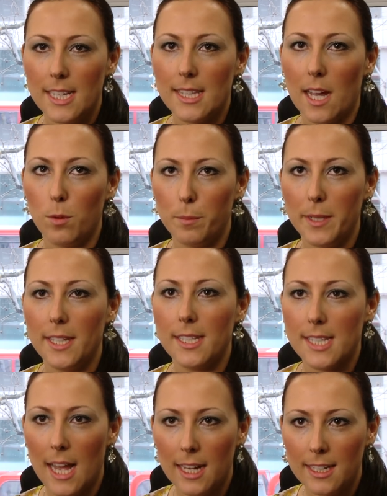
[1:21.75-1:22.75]
That would be
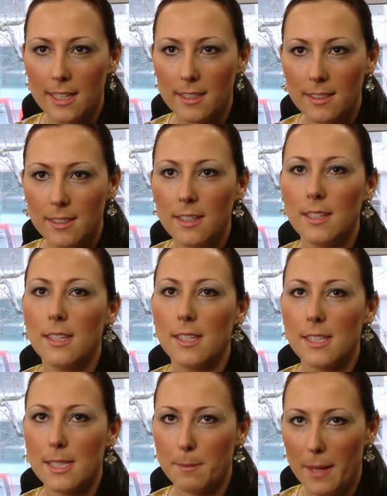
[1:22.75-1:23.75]
Italian,
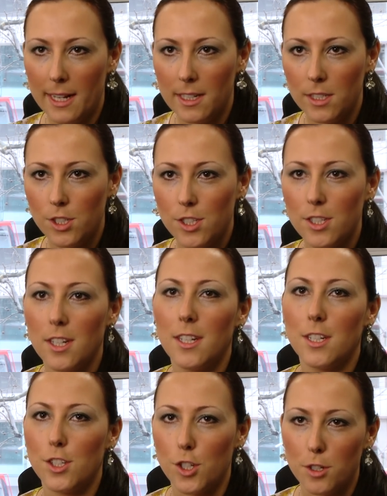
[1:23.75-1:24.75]
Spanish,
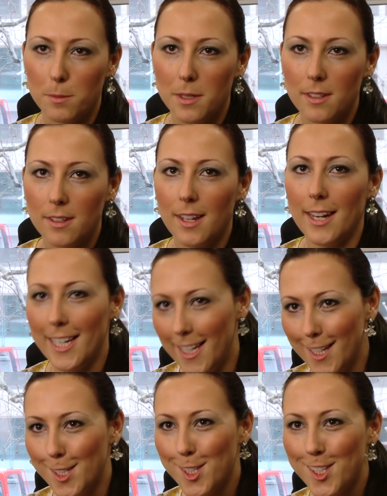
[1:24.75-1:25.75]
German and
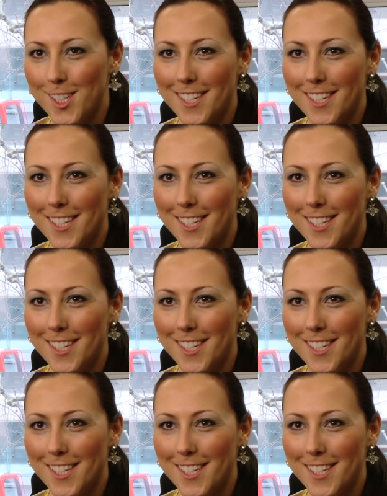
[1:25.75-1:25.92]
English.